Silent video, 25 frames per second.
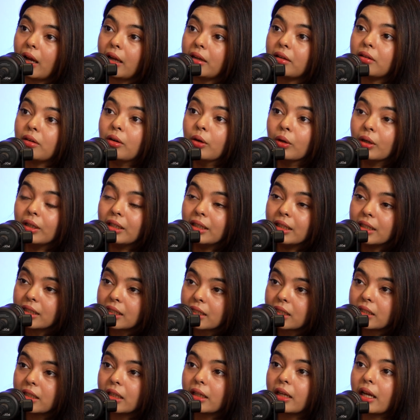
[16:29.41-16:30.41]
and a
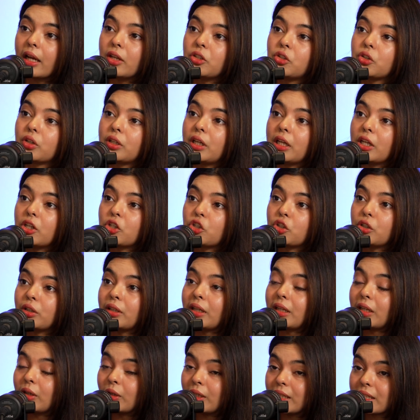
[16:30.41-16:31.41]
holistic
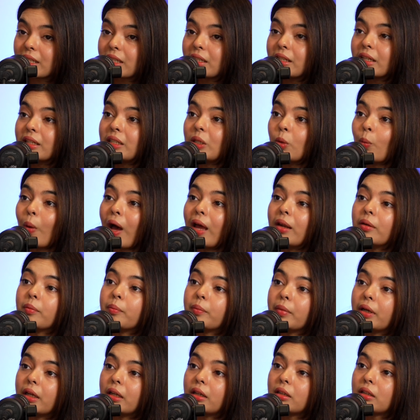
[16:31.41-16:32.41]
education and holistic
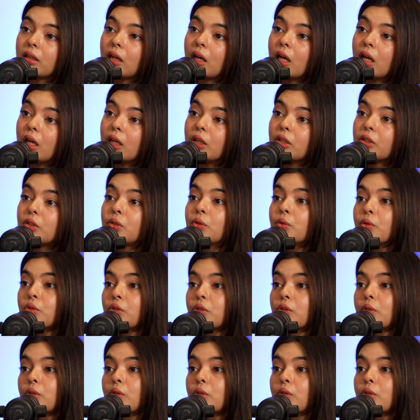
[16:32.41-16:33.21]
development to